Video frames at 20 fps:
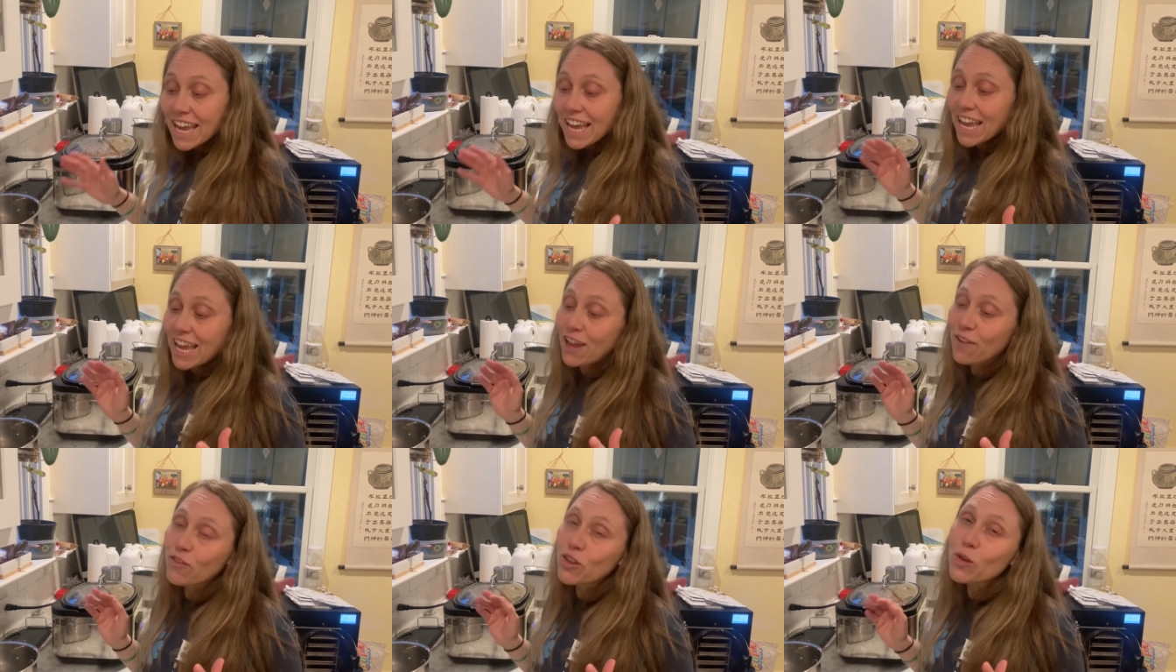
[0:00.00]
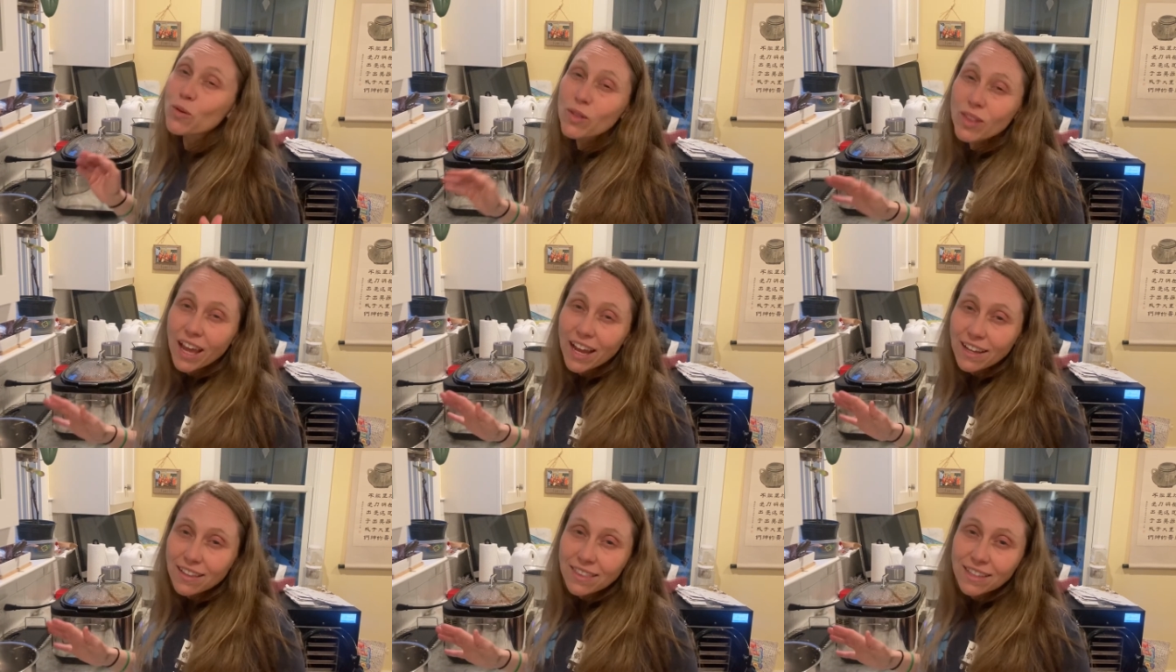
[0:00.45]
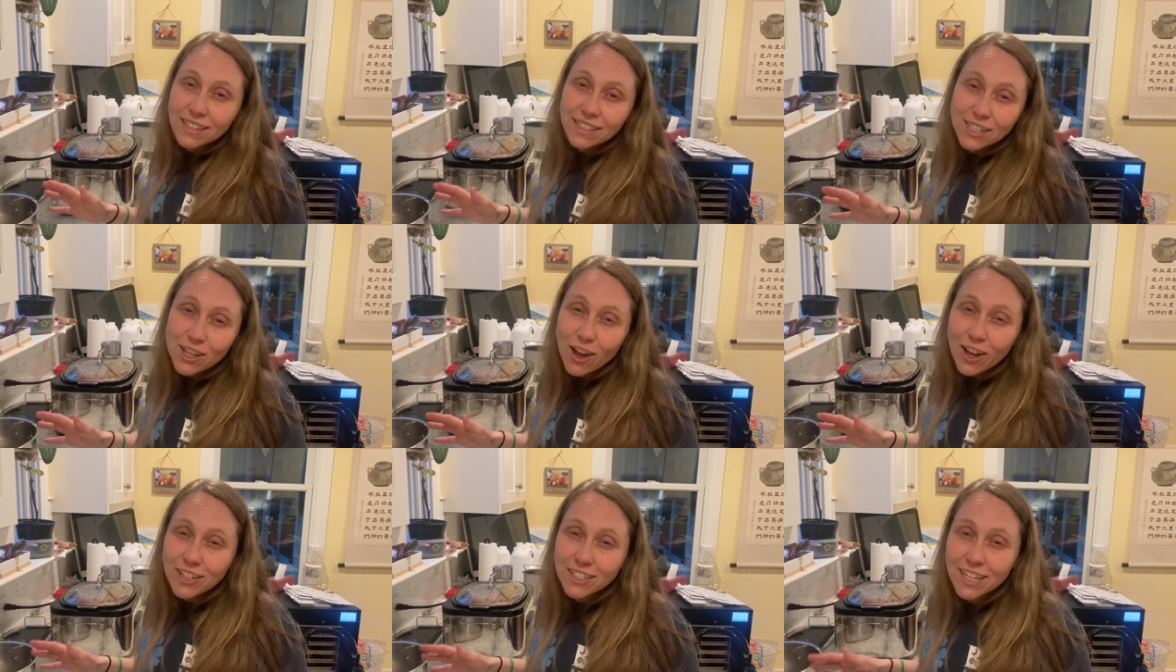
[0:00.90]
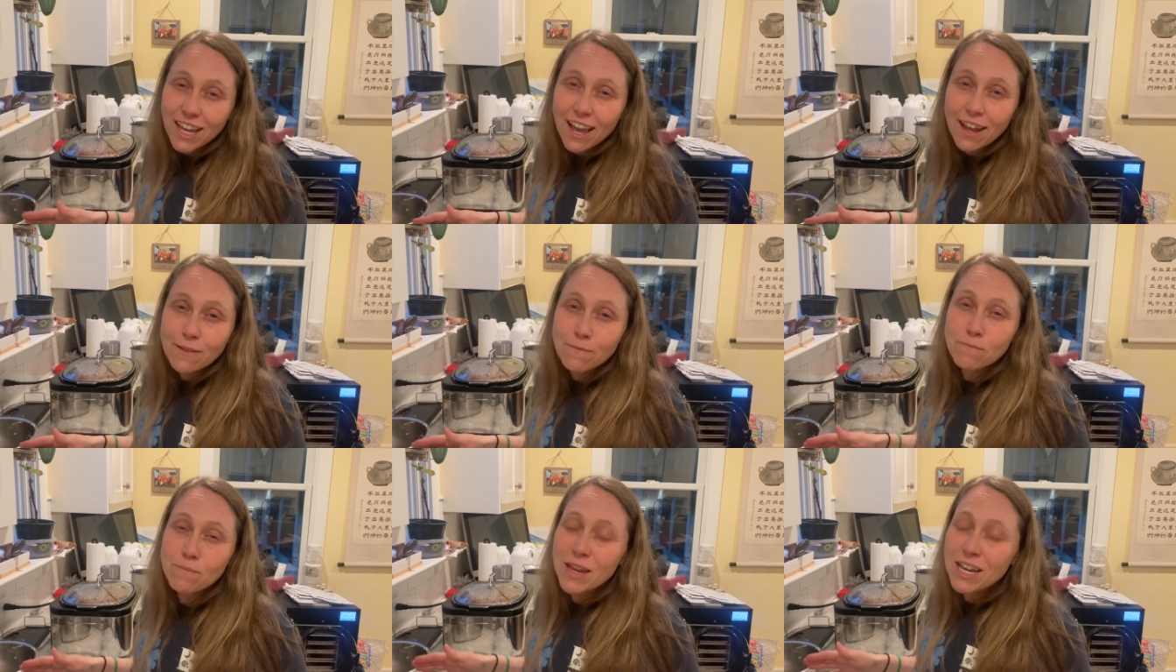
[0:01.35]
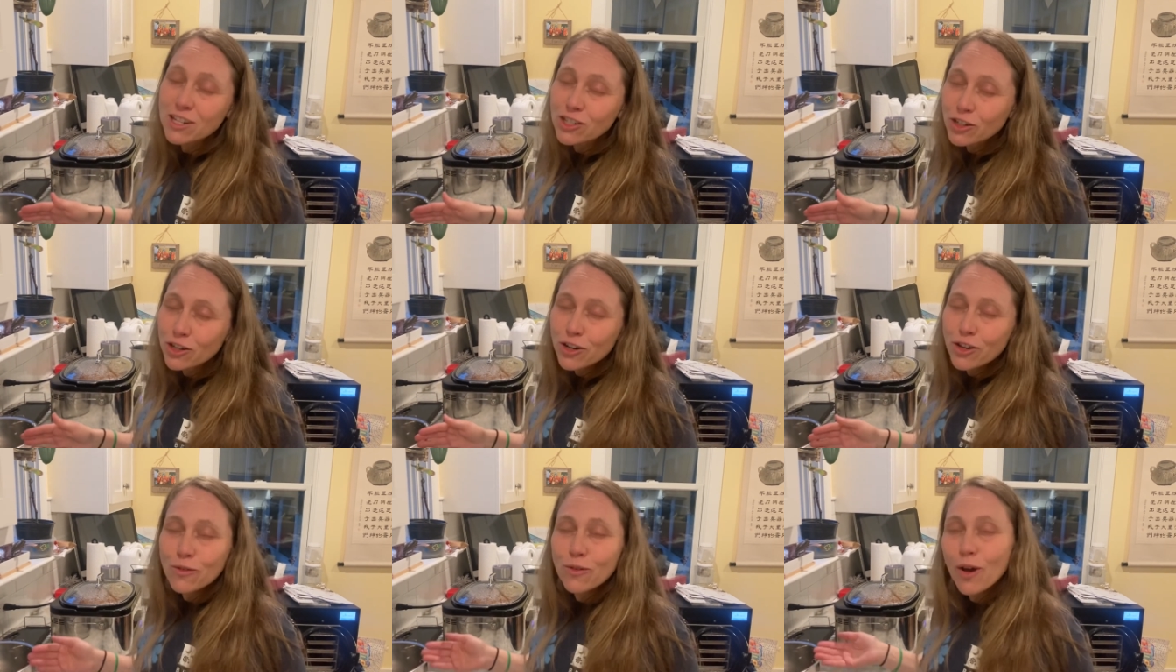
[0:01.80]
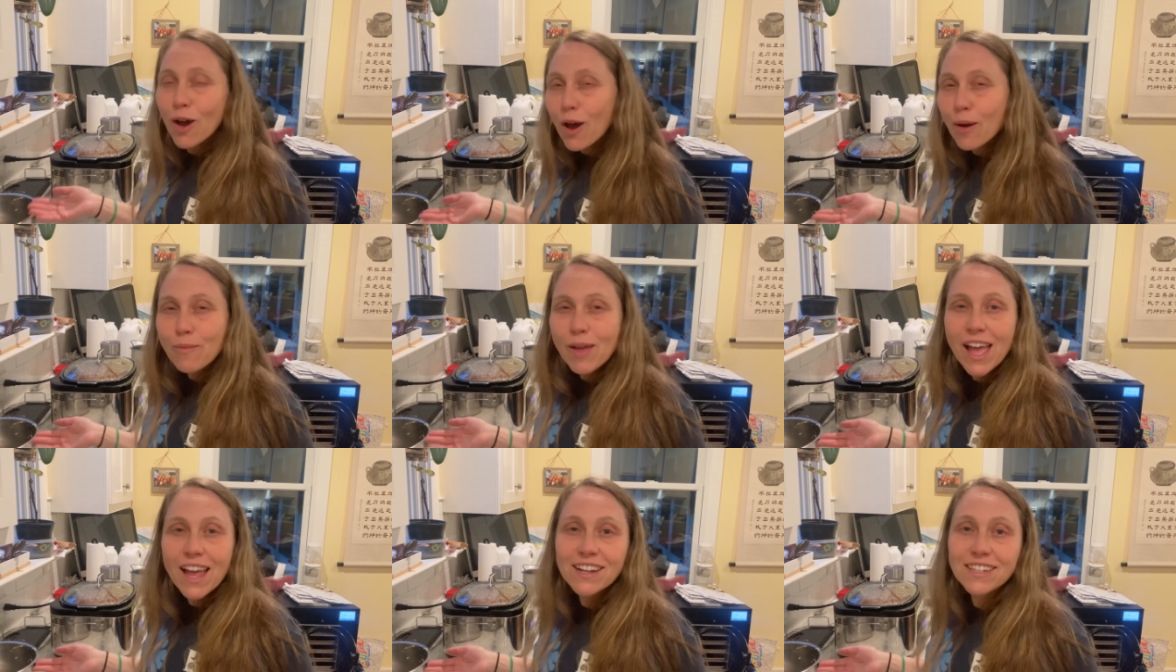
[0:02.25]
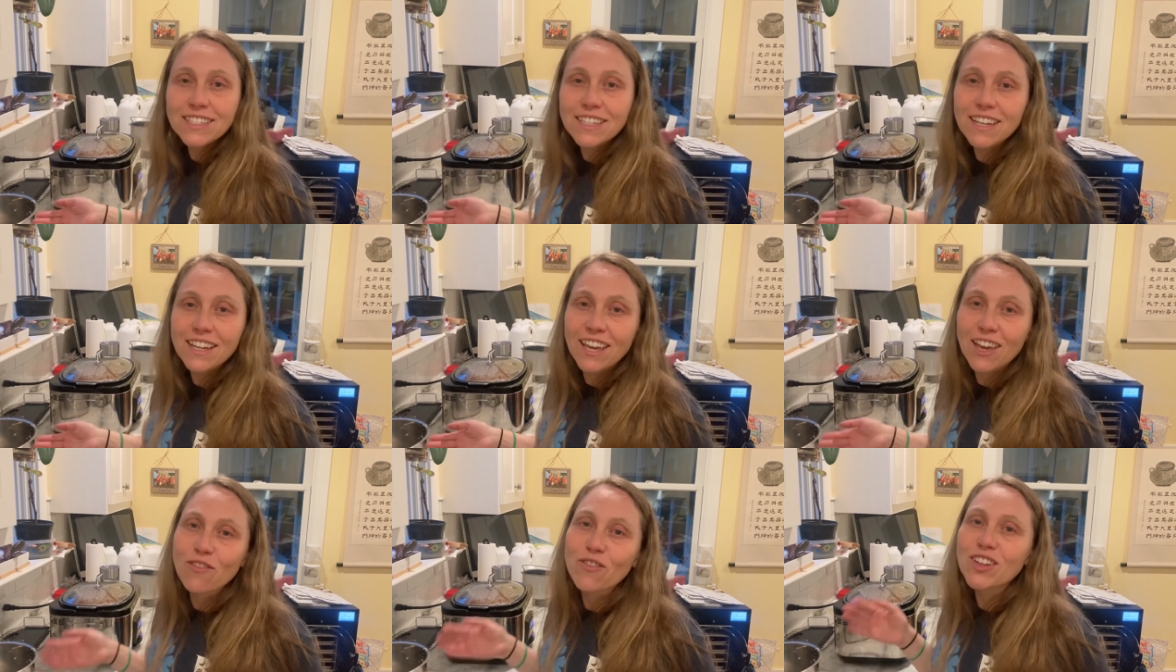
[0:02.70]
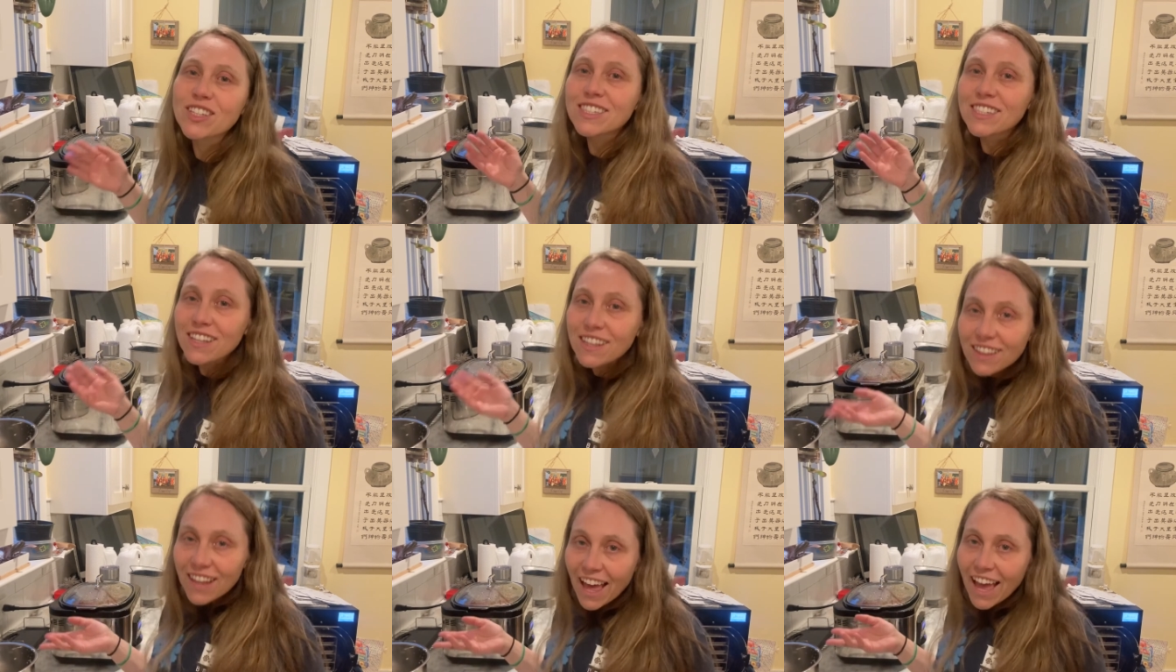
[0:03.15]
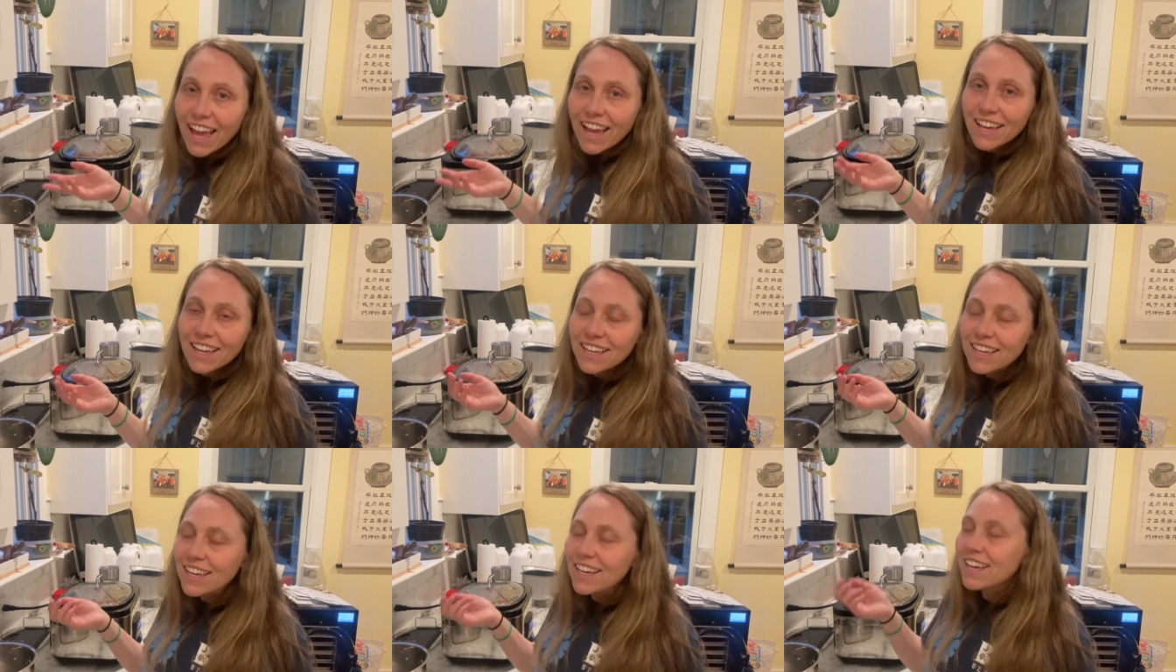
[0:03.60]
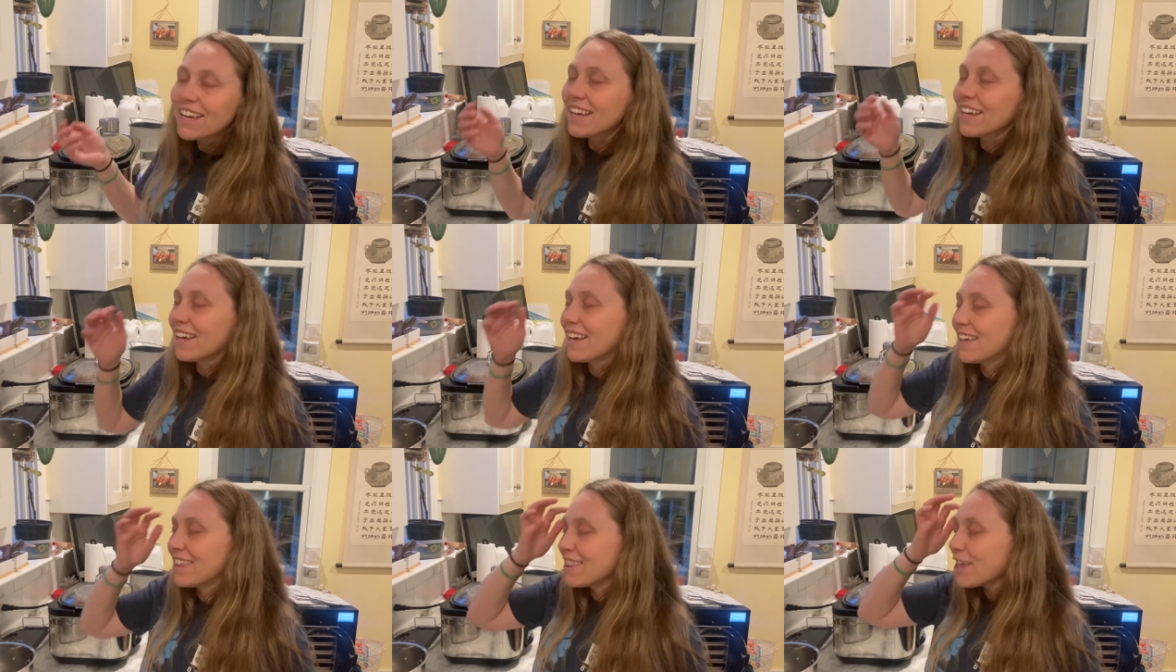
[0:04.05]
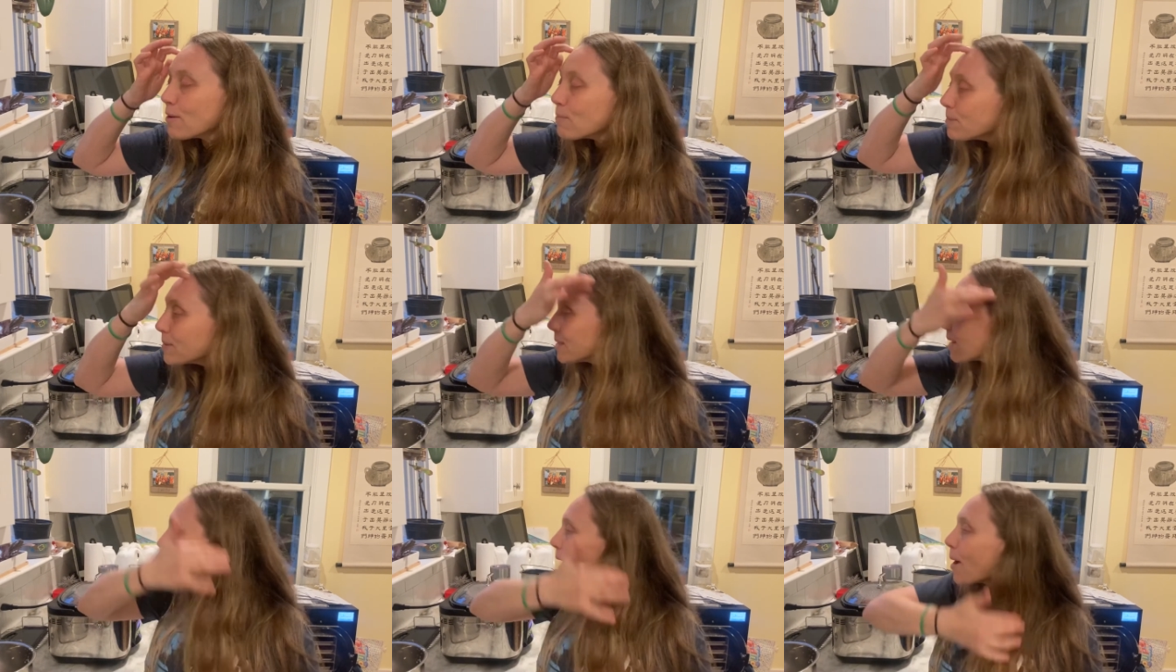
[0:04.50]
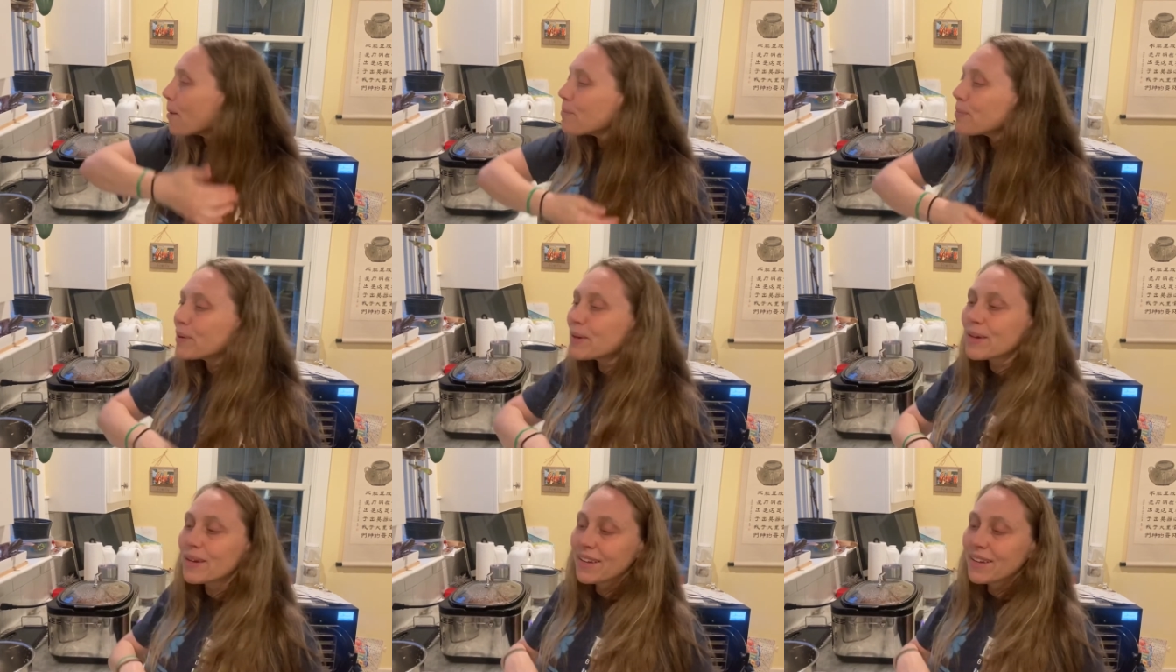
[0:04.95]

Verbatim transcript: If you like this content, make sure you comment, give us a like, a thumbs up,